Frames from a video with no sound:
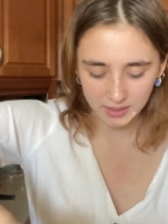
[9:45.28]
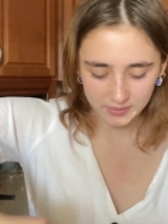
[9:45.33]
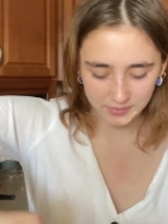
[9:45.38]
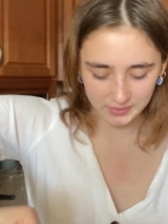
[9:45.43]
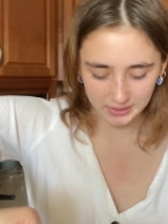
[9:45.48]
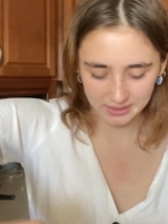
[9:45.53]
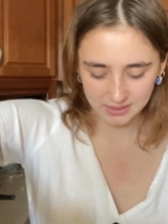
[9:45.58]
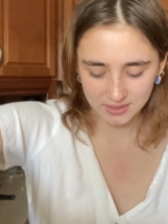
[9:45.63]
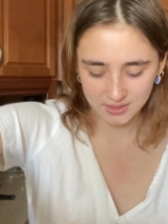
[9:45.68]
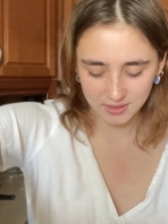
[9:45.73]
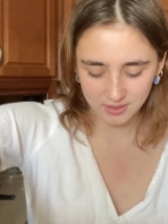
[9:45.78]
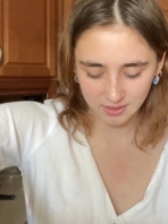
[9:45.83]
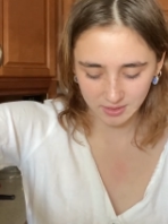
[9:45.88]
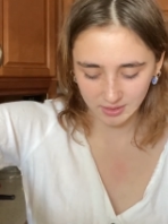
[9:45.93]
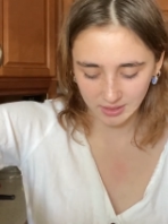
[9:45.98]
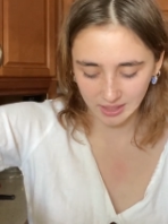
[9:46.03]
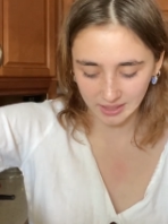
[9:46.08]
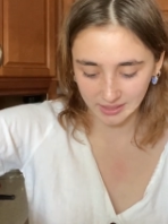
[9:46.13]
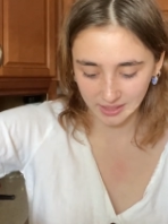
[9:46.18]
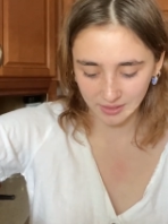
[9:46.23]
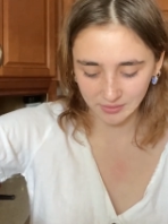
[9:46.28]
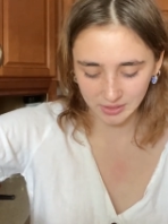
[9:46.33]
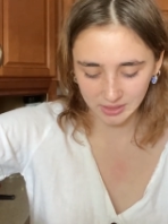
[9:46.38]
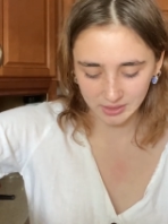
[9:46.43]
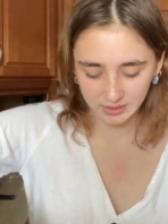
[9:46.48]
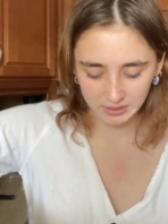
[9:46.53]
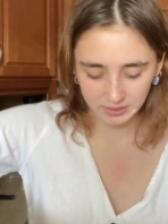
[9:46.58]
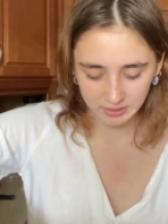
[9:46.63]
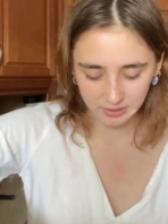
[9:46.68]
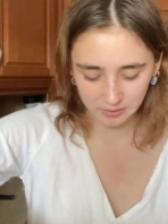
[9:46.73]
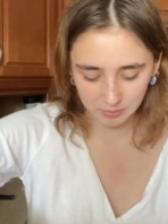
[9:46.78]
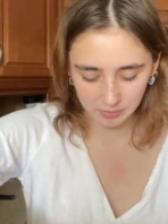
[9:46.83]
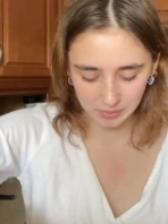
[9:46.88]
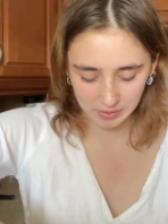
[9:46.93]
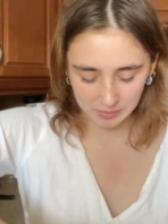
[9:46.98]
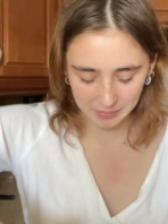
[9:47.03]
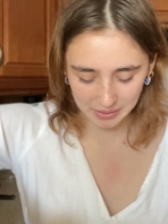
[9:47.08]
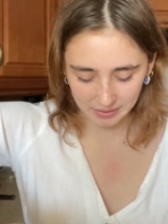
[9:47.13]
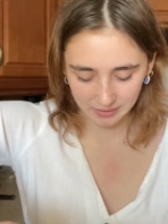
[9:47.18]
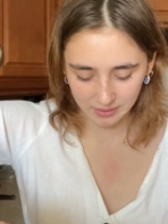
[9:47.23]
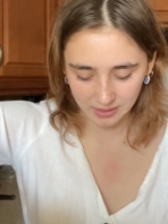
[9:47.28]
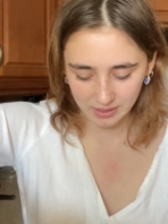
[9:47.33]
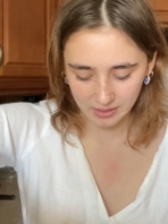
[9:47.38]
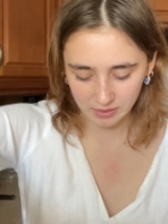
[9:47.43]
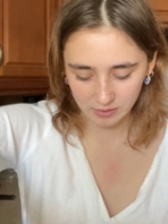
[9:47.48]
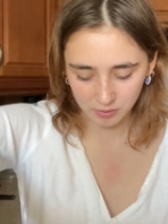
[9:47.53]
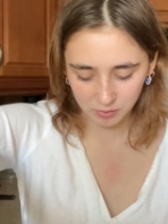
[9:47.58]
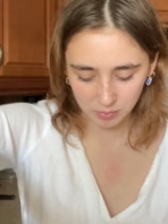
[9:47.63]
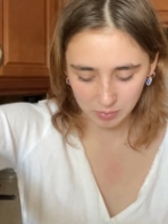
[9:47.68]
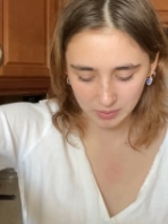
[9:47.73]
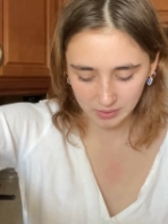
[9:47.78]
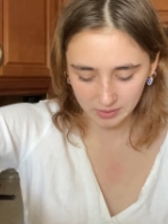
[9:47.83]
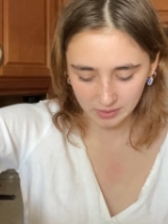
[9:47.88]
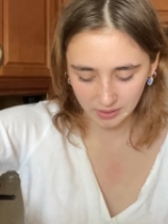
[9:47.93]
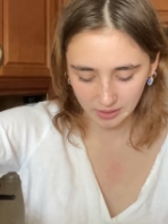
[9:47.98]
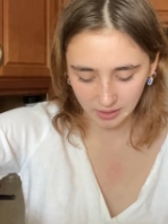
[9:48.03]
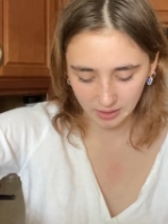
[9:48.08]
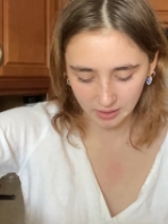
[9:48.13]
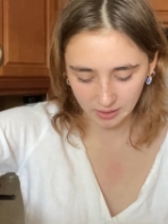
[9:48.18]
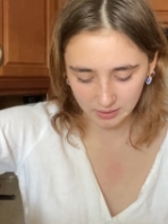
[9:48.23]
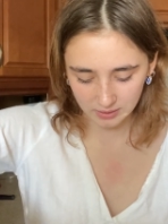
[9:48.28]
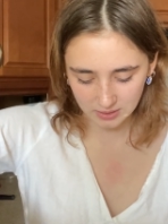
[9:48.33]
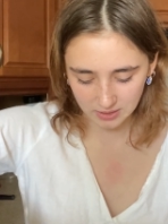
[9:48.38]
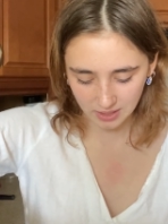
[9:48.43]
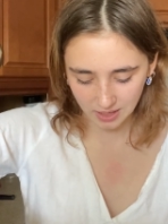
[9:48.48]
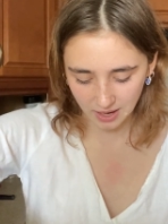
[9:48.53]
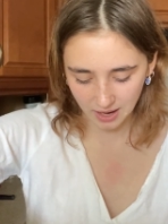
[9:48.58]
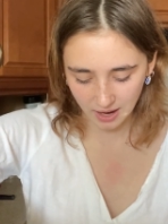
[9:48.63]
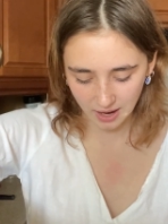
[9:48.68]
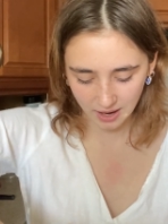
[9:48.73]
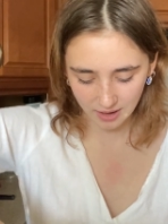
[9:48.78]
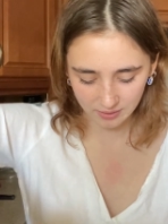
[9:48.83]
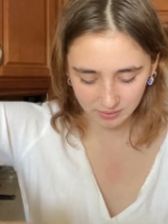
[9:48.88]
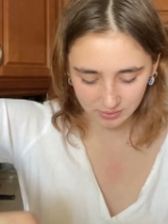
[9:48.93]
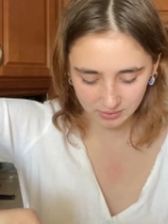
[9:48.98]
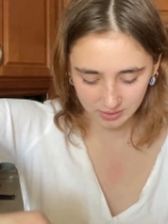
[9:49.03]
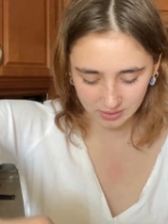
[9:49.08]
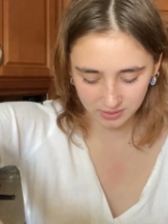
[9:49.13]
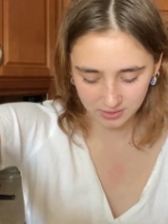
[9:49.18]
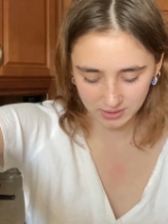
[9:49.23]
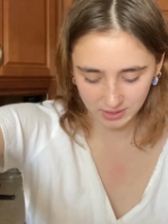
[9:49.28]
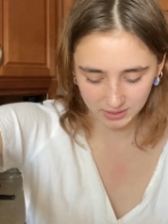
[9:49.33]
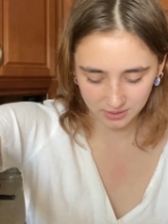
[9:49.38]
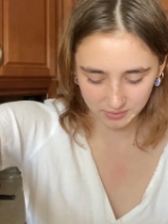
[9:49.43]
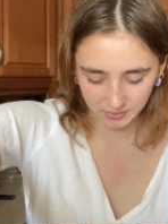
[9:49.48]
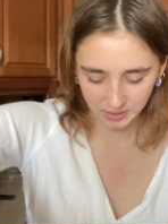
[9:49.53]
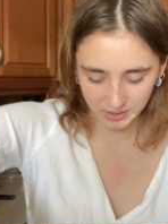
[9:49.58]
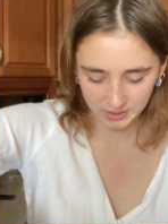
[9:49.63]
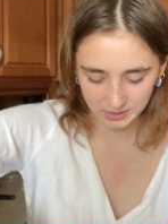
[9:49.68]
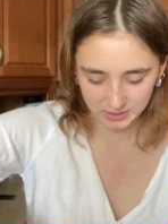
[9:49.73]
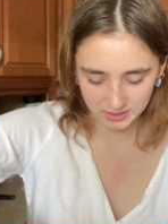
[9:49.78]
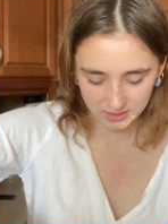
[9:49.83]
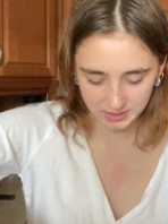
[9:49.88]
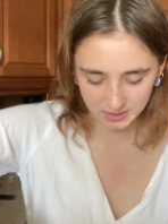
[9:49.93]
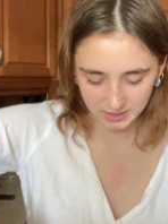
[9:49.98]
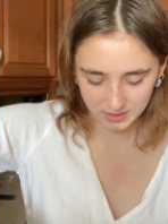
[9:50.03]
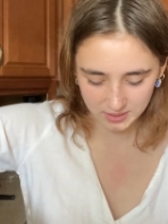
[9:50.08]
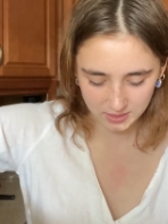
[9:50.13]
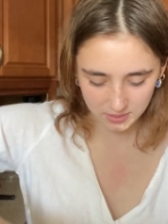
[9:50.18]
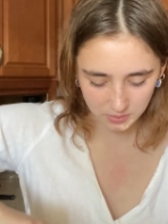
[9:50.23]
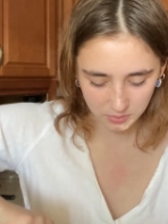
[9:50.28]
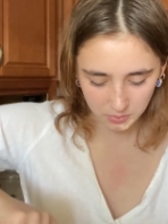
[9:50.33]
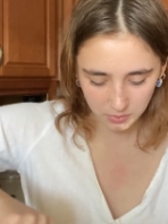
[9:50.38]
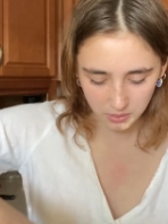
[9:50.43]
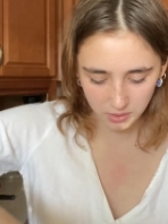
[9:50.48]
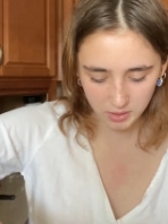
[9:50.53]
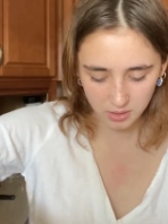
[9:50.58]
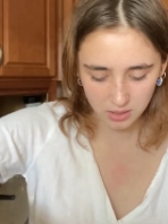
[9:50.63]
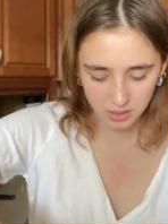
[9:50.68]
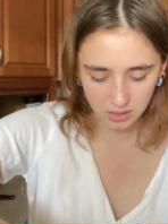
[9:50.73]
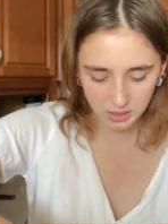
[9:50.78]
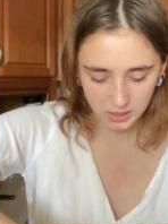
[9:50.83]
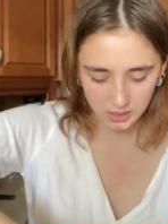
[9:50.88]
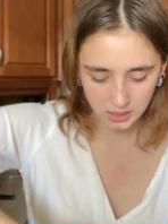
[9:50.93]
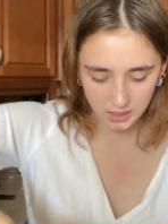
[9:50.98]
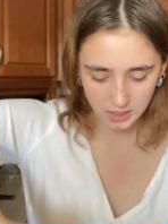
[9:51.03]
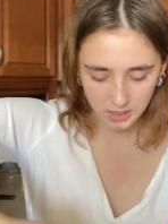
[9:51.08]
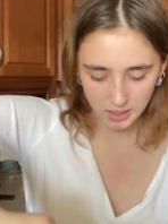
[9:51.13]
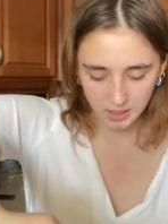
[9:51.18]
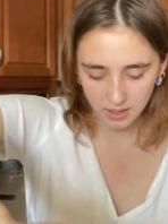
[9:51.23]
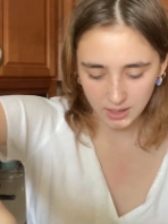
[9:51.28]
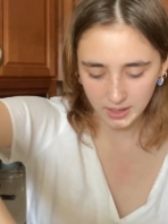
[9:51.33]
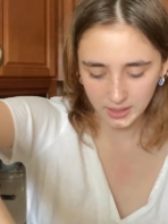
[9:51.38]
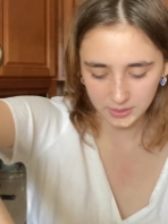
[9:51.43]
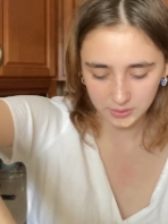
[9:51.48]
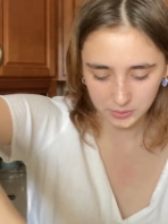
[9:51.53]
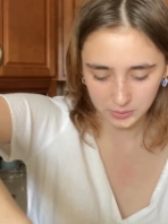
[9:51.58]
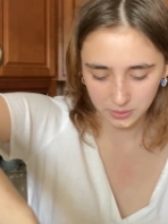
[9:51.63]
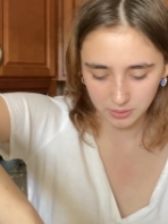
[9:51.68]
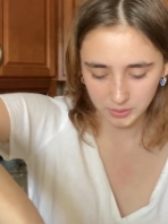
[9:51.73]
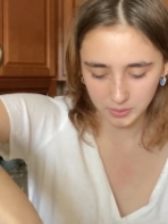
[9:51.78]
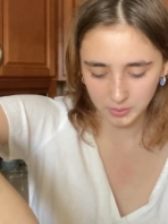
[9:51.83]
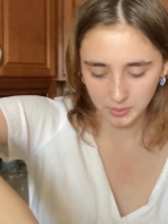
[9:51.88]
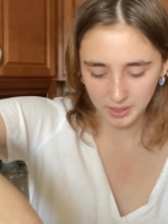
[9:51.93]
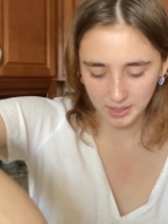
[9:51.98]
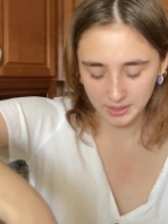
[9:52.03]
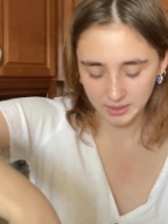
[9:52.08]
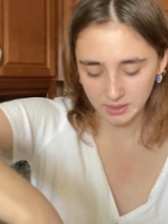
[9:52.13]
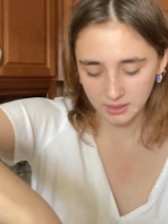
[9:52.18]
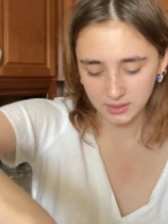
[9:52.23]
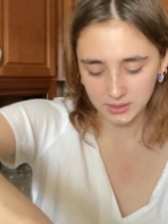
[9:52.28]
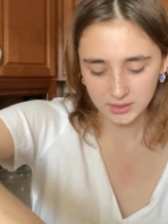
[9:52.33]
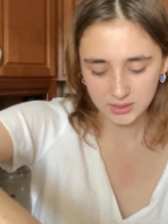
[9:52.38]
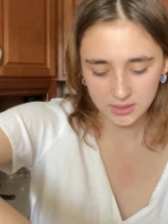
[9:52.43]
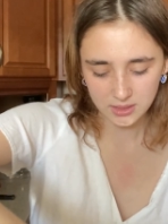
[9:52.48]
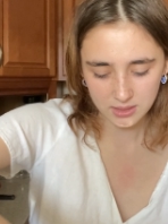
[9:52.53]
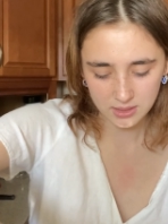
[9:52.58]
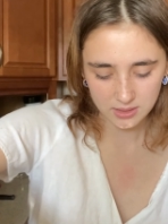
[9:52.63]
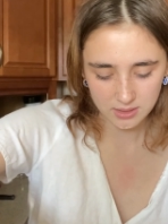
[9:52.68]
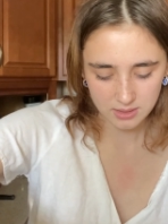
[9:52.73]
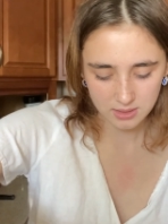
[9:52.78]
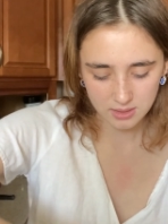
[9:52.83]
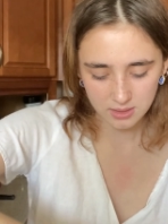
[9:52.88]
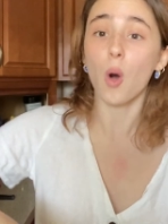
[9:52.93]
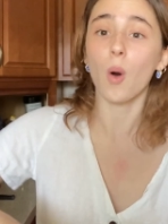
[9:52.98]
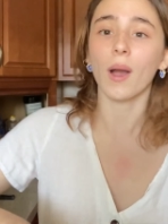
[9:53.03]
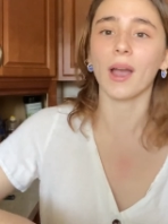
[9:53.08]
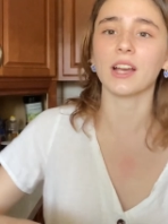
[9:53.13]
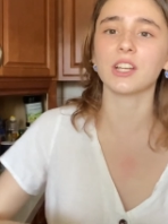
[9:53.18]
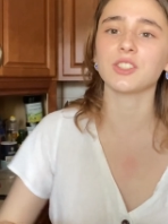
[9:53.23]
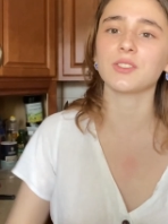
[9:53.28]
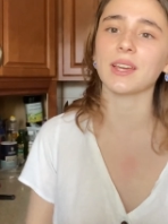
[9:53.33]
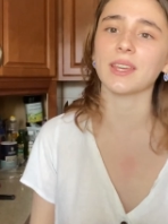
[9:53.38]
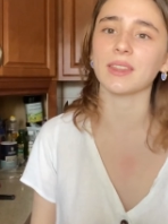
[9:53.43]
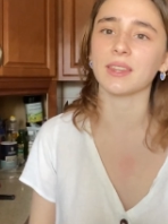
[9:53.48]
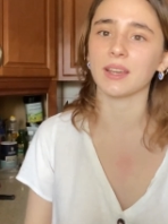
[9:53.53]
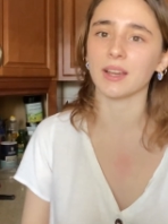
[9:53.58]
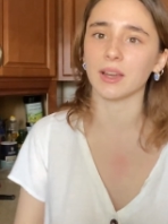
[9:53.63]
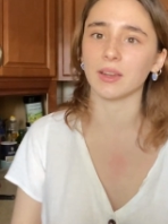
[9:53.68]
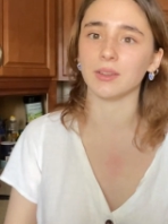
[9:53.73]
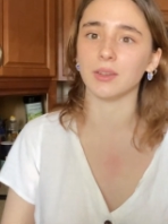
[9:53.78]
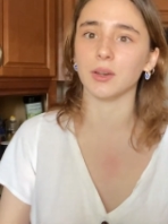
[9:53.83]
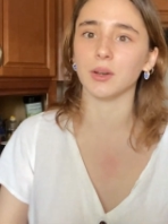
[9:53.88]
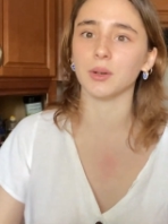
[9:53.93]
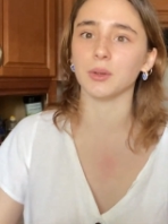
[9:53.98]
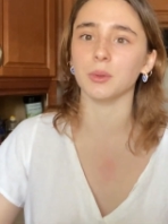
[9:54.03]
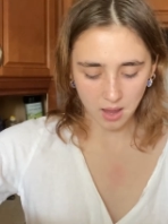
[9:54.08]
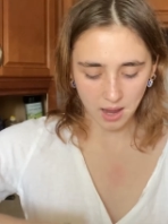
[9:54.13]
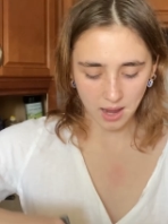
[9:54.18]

That's a given in my life. But like to have this kind of consistent worry, I don't know. I think it's because, oh, actually I think I know.